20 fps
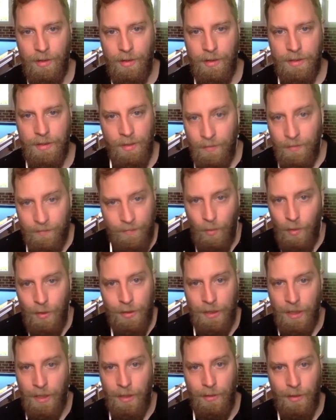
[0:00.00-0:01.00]
It's not
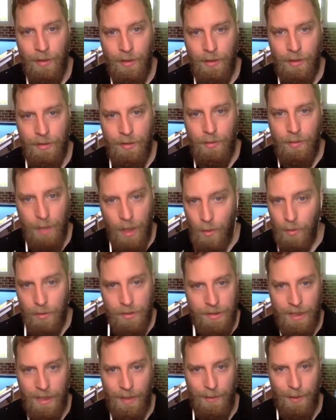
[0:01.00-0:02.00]
for you. You know
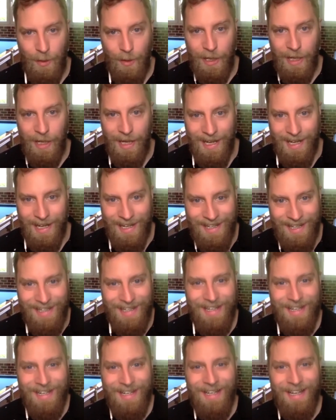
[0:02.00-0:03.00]
what's going to be on
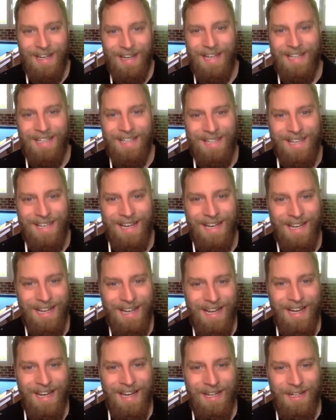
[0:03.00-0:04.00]
it.
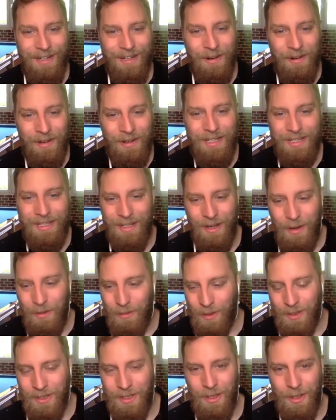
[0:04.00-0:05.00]
You don't need to know
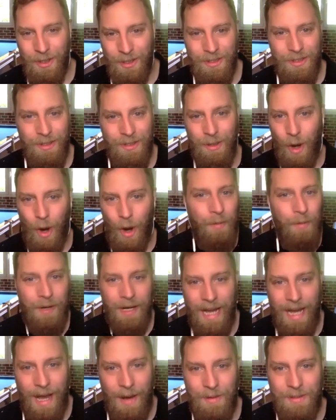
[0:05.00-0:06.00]
what your
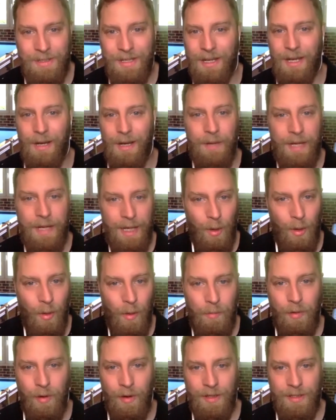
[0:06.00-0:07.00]
opening hours are going to be or
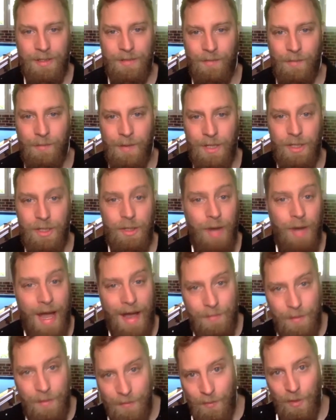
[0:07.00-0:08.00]
what product information you
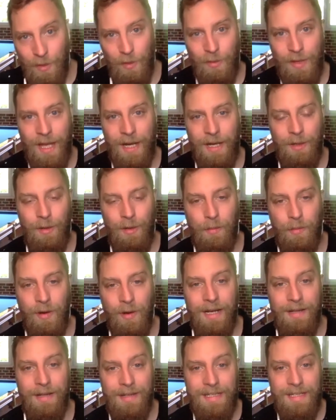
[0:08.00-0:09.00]
have. You've got all that in your
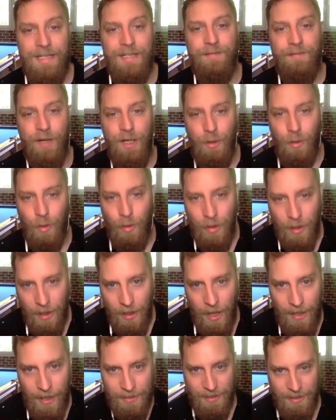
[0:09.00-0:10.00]
brain. This is for your
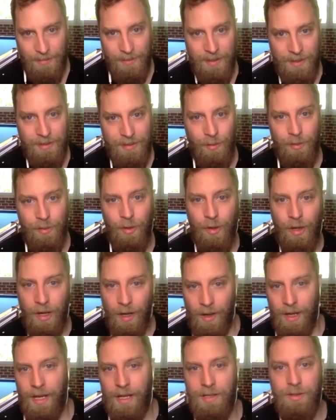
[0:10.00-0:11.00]
customers or your
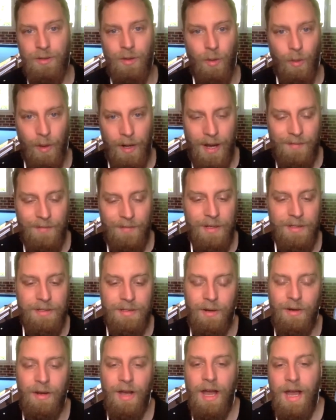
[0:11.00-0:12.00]
clients or whatever.
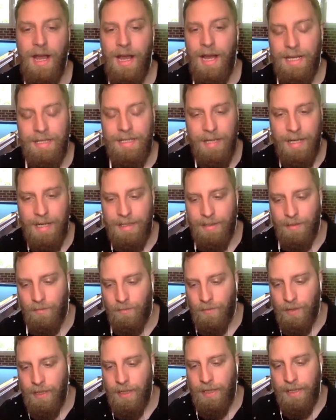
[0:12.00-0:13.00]
So it's a
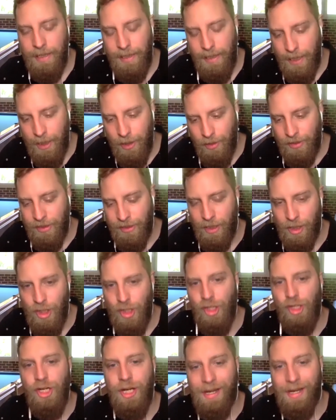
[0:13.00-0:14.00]
really interesting
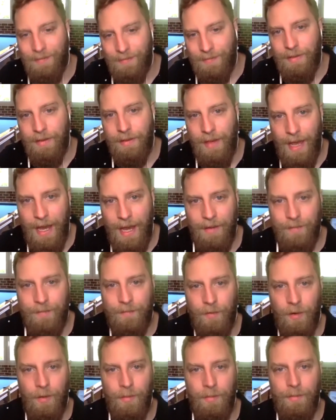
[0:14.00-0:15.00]
shift there
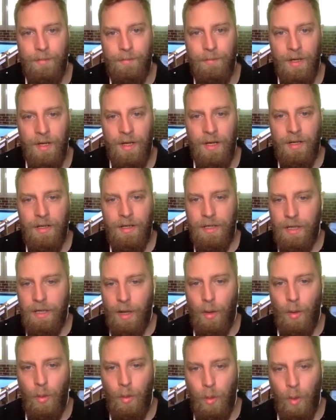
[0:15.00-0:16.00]
from, you
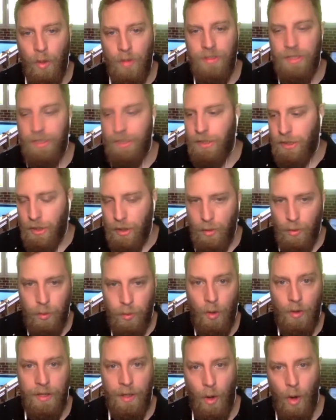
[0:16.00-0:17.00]
know, what do you
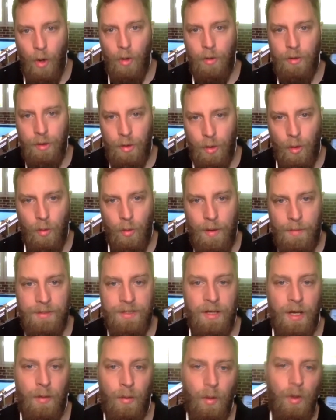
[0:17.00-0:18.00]
want on your
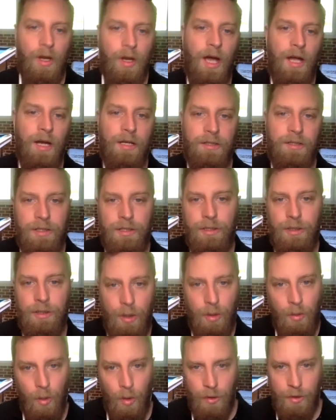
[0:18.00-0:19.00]
website? What color do
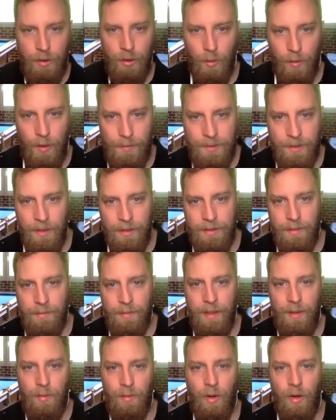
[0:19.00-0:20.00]
you want your website to
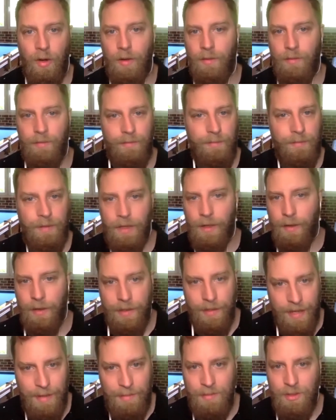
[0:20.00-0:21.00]
be? What, you know,
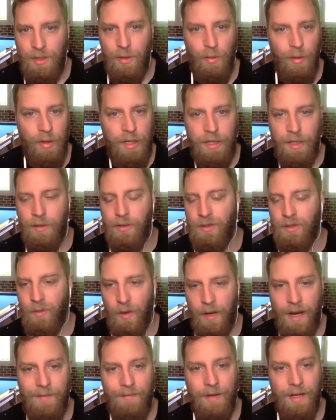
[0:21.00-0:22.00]
theme do you want to use?
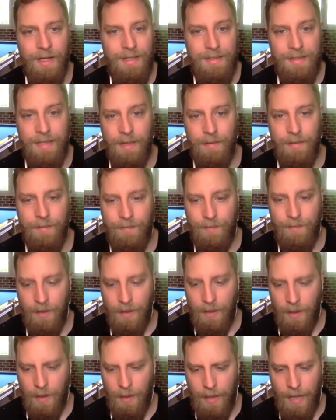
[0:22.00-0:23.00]
Whatever. Instead of
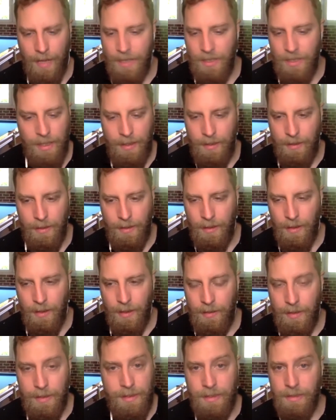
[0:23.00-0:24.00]
going, actually,
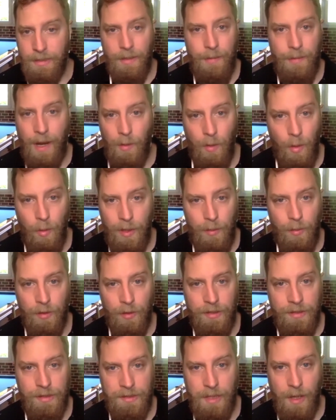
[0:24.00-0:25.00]
this isn't about what we
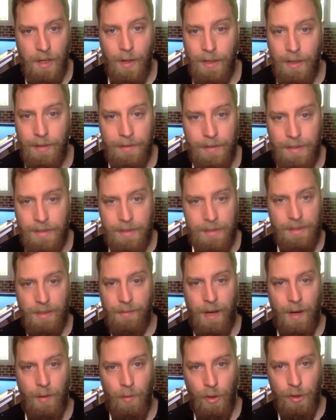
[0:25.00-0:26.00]
want to design. This isn't
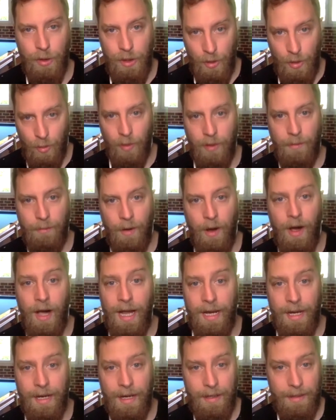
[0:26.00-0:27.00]
about what you want to
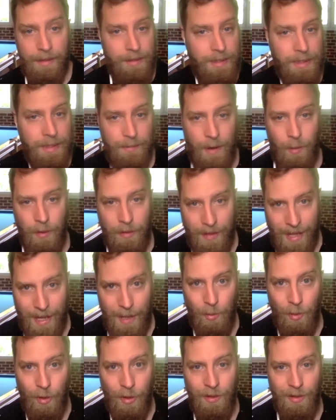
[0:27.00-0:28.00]
buy. This is about what
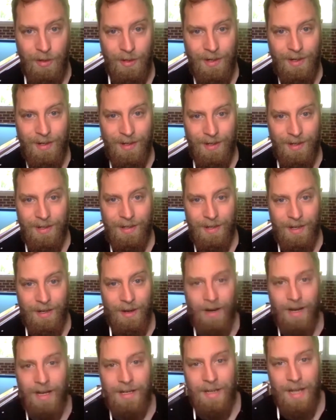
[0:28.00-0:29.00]
they want, you
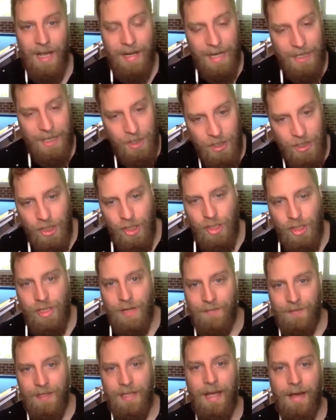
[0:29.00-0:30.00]
know, and actually just
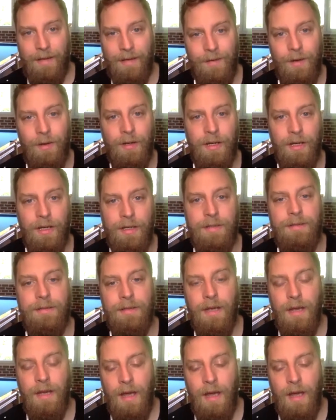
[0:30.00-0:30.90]
shifting that focus.